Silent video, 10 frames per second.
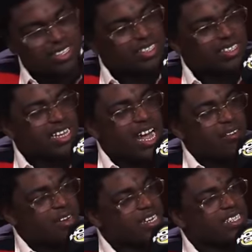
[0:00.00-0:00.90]

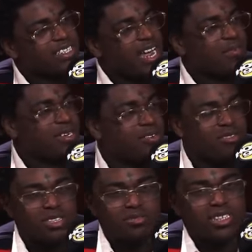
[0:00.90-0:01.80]
sometimes when niggas like we
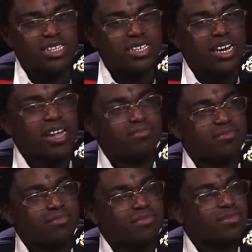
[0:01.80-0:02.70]
going through shit, like
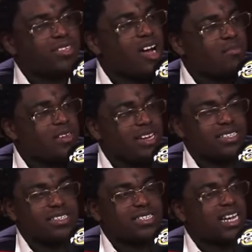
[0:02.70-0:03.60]
y'all be
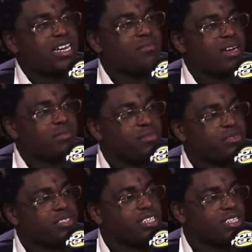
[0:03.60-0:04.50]
entertained by
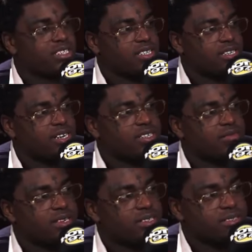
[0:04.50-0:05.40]
bullshit. You know what I'm
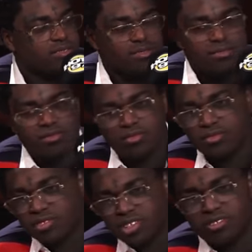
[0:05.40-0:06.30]
talking about? Mm-hmm.
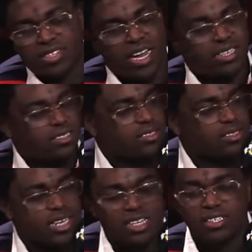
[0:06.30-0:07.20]
So it's like
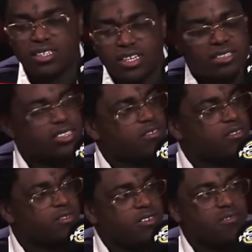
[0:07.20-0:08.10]
change the subject.
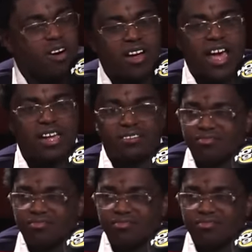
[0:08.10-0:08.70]
I'm finna walk out.